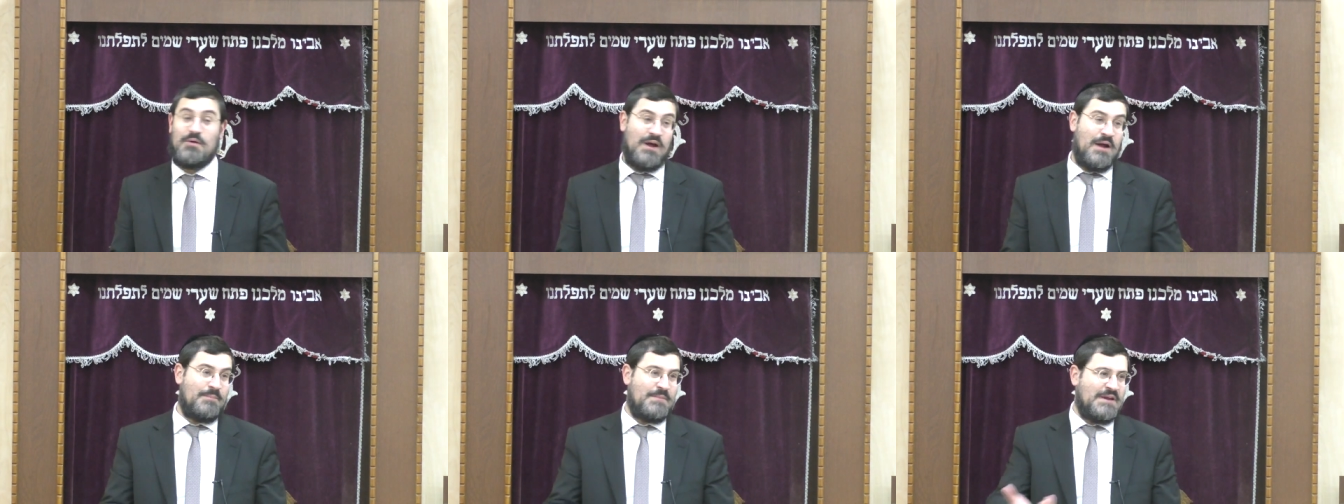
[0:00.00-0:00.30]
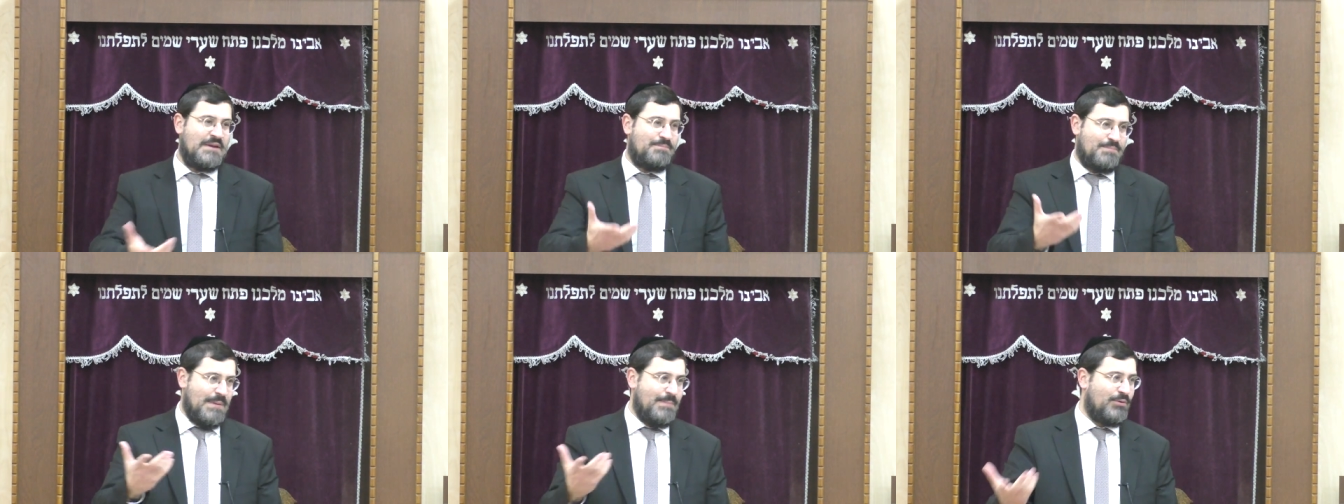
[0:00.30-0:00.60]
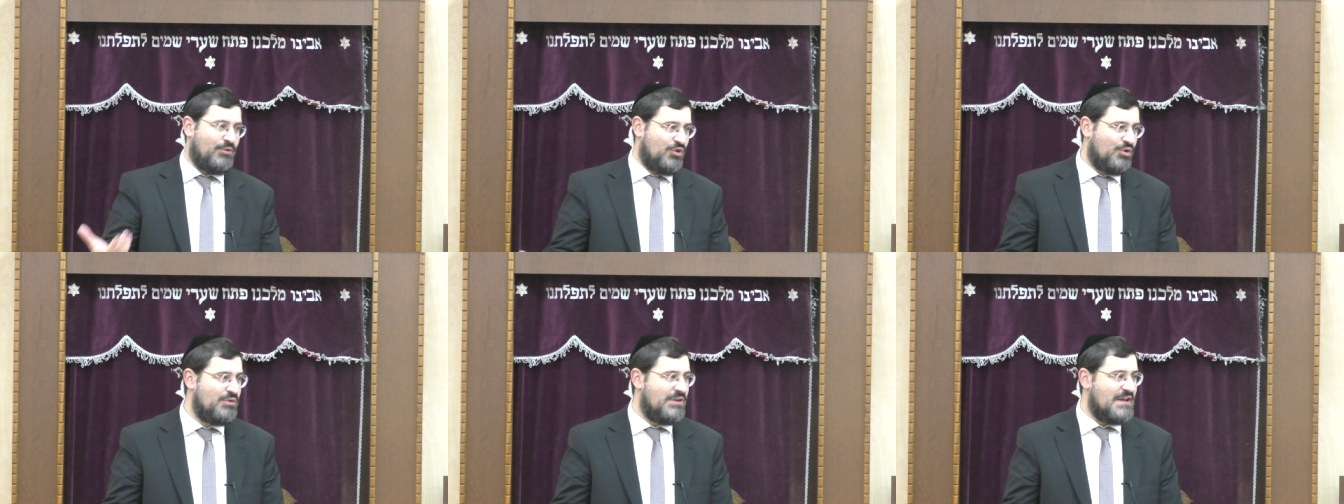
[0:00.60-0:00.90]
I mean,
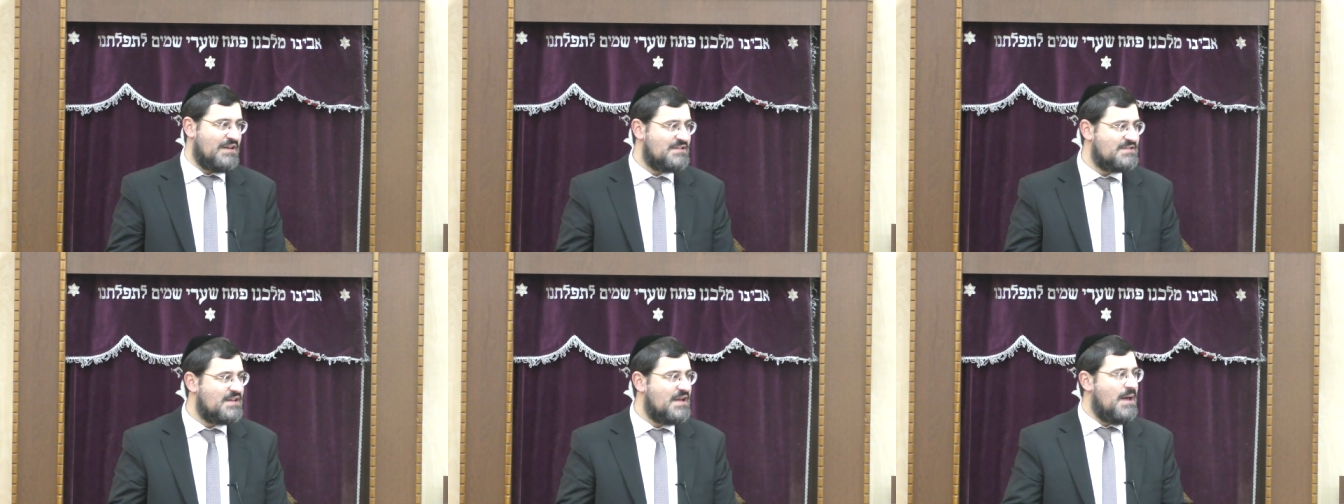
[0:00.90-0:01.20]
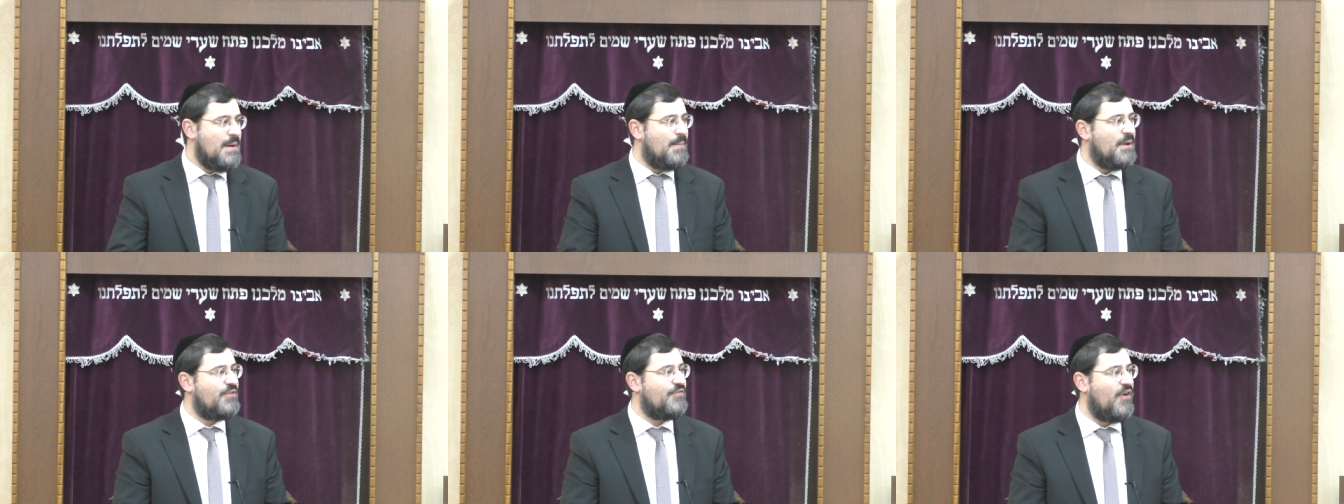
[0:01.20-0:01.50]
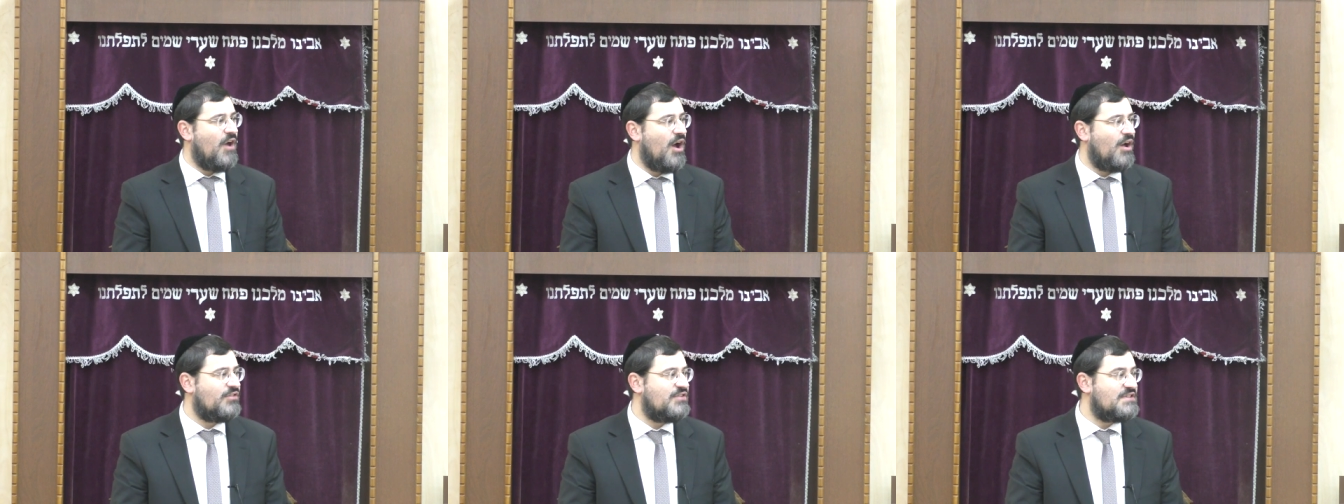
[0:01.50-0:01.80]
people do this, but it's
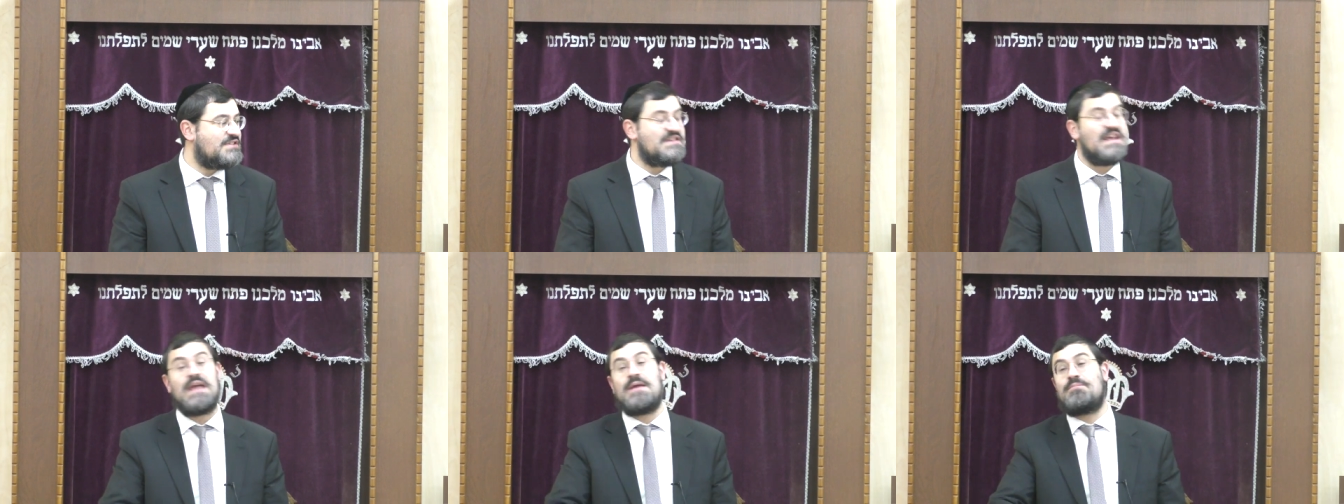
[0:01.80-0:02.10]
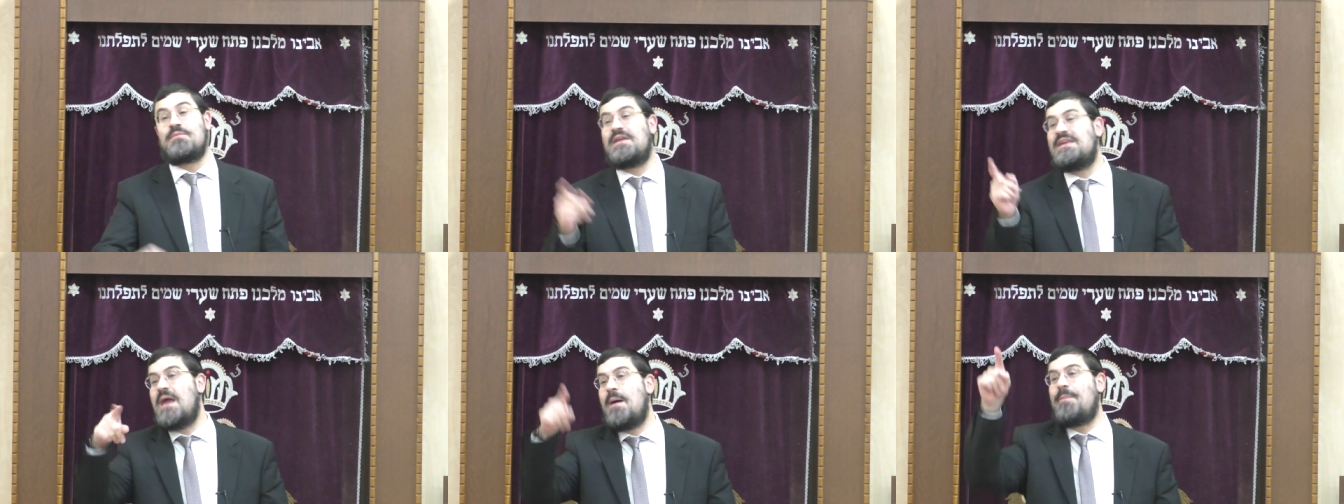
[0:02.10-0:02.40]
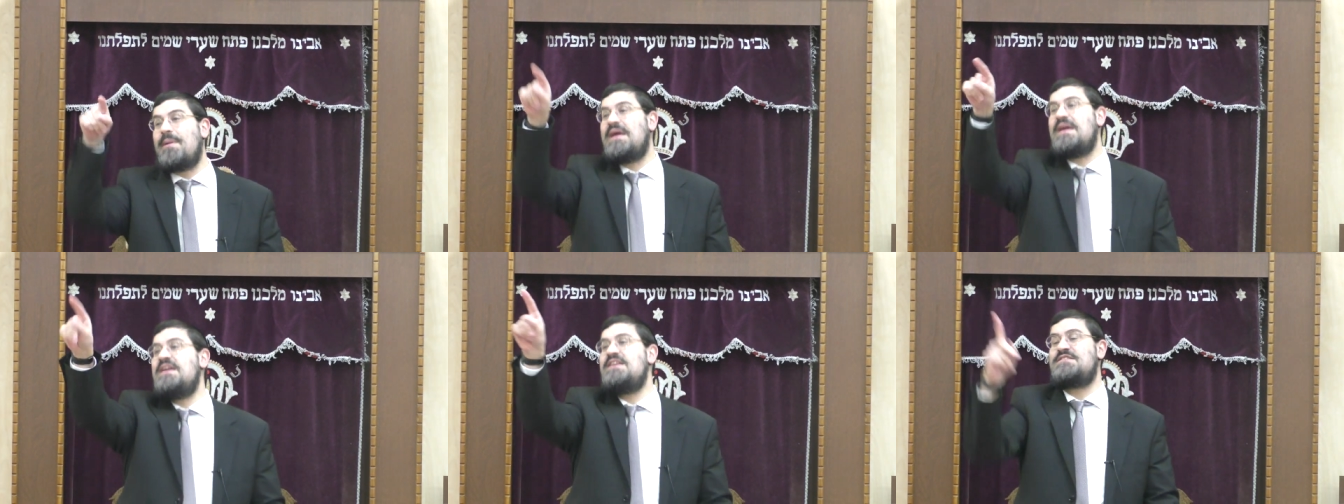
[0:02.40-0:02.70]
very hard to say, yeah,
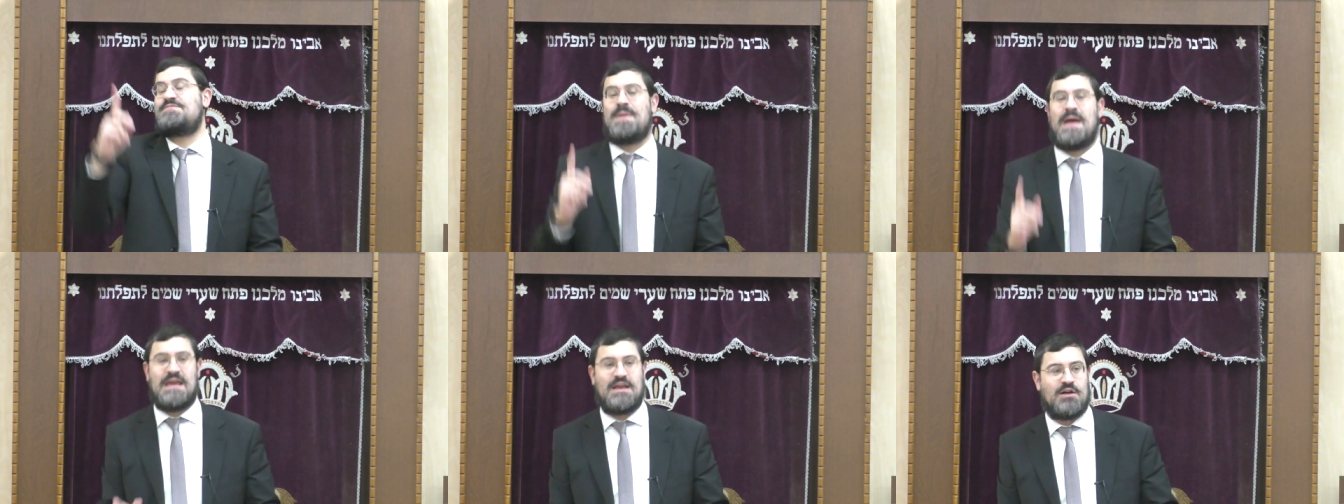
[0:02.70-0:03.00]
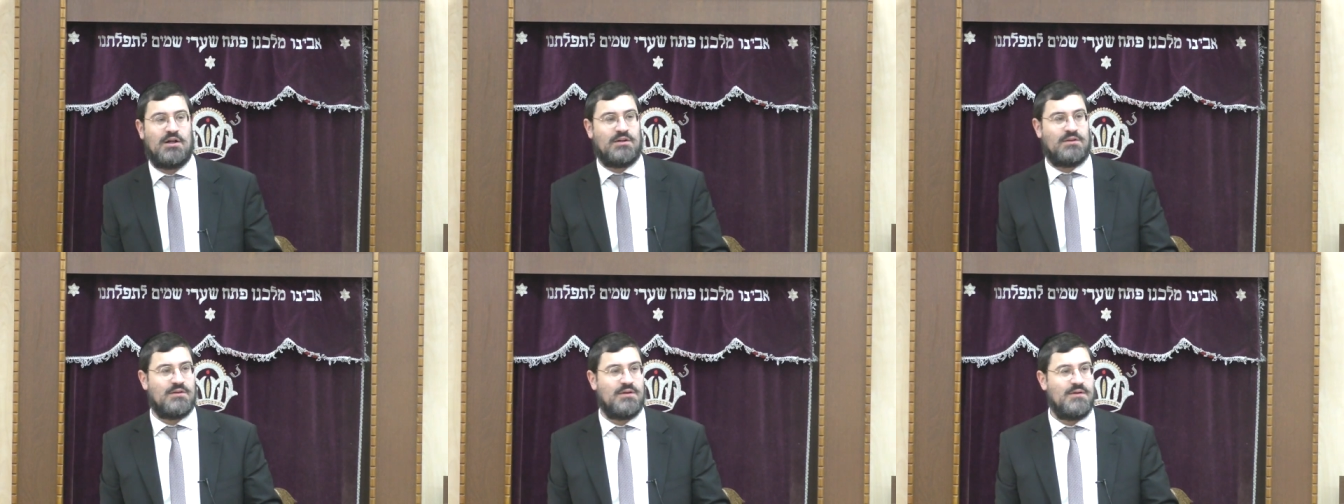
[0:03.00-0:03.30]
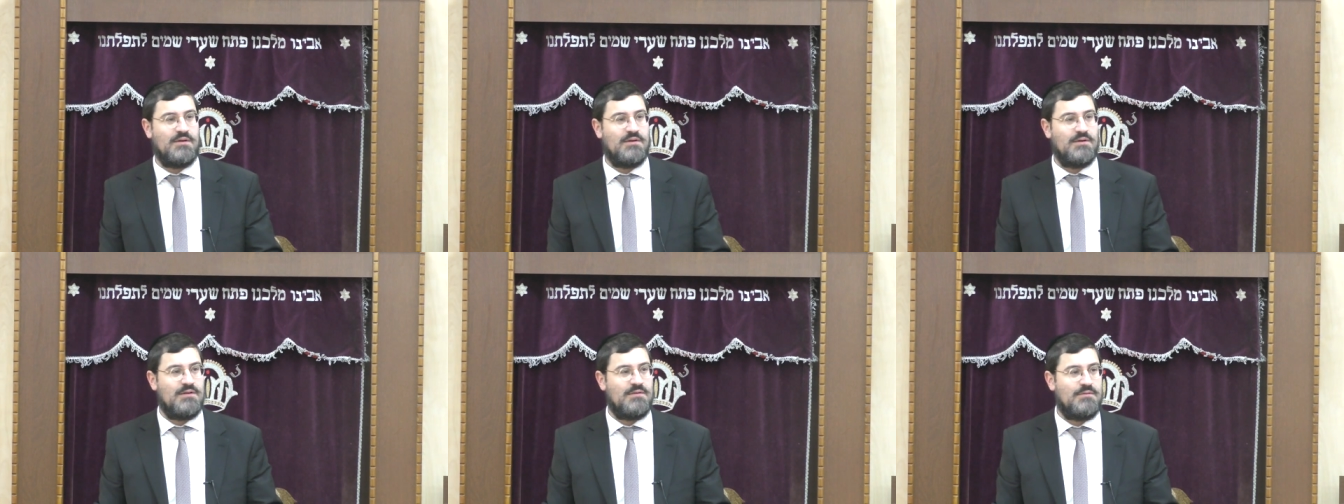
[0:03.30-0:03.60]
but he's Mekel.
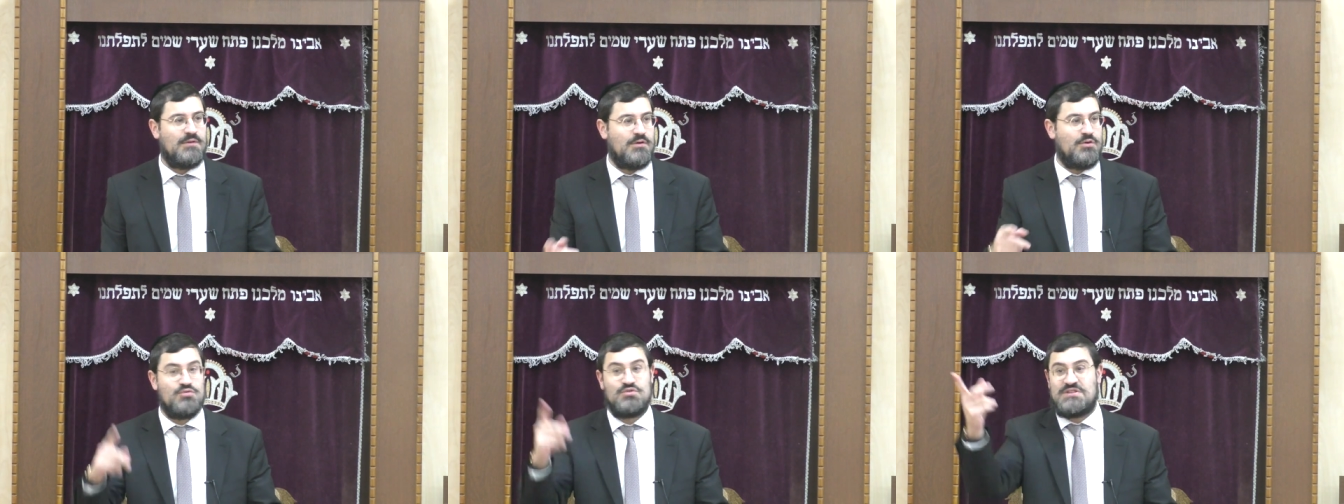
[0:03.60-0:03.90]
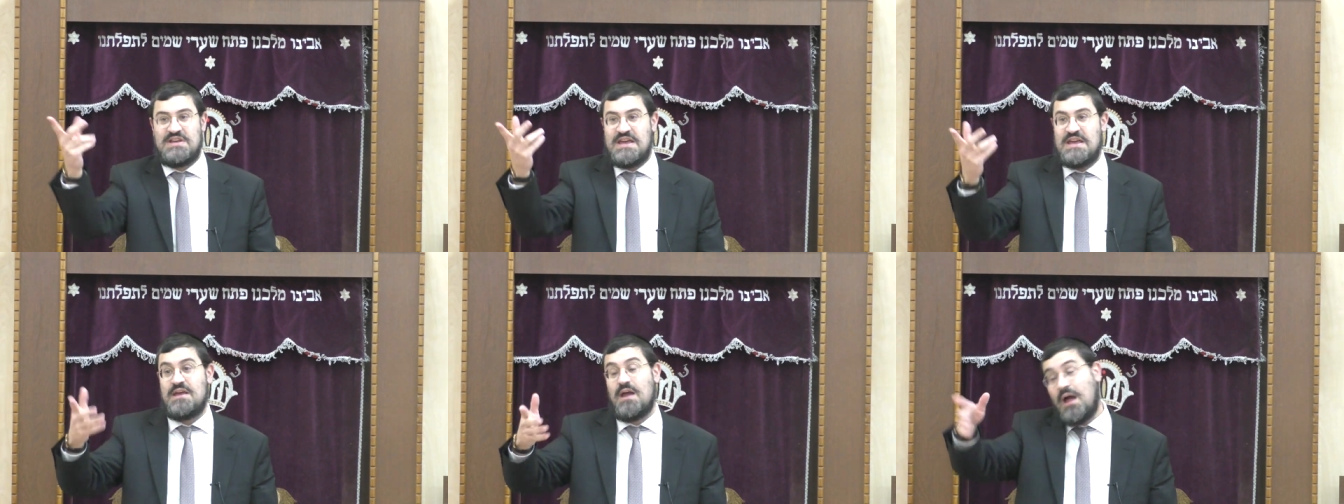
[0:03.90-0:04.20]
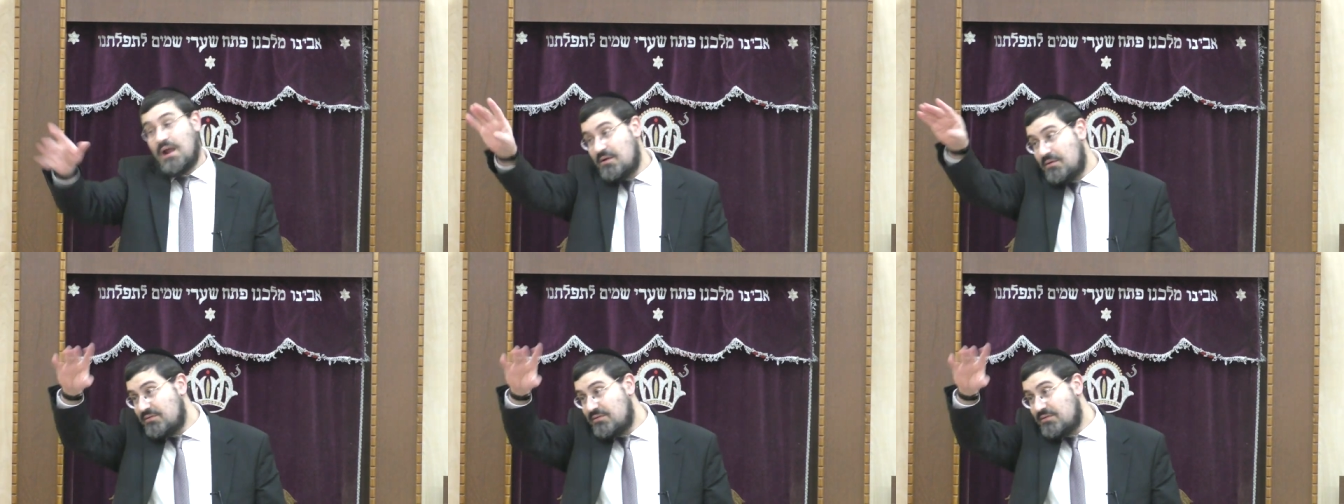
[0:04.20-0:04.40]
Who's he?